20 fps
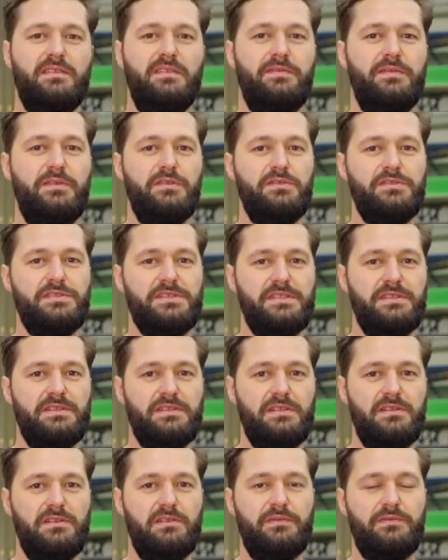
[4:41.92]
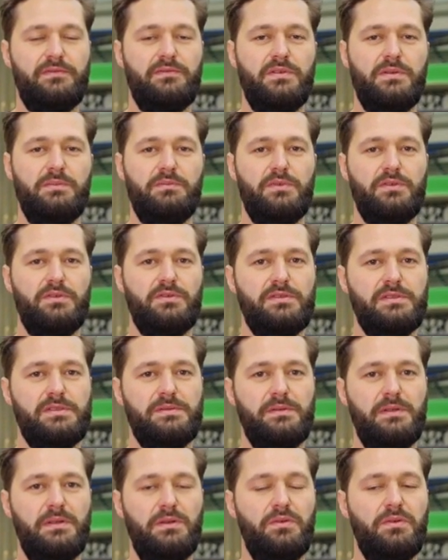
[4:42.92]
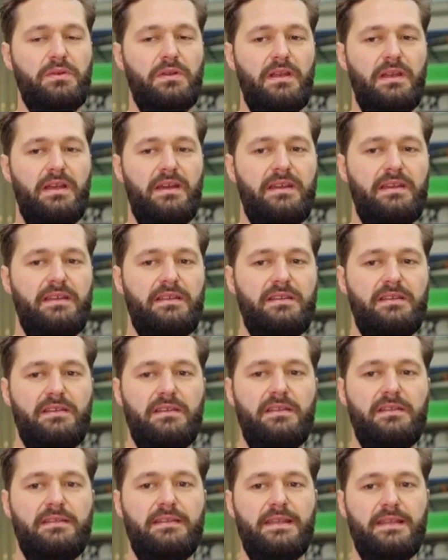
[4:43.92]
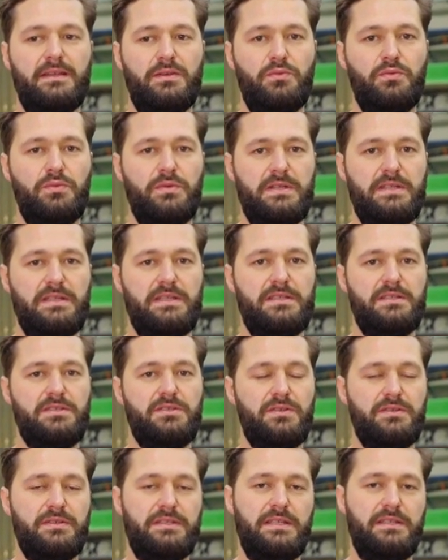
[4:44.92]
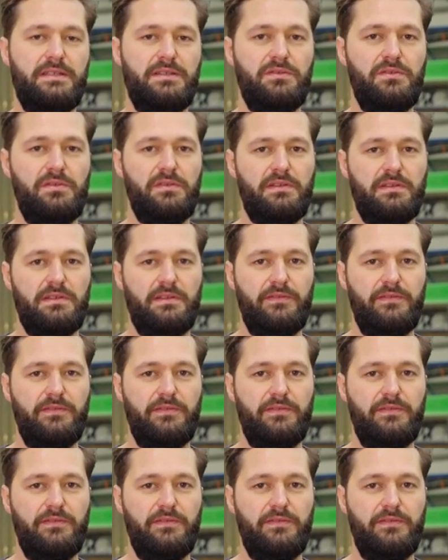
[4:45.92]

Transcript: The future of GREENBOATS will look like that we continue the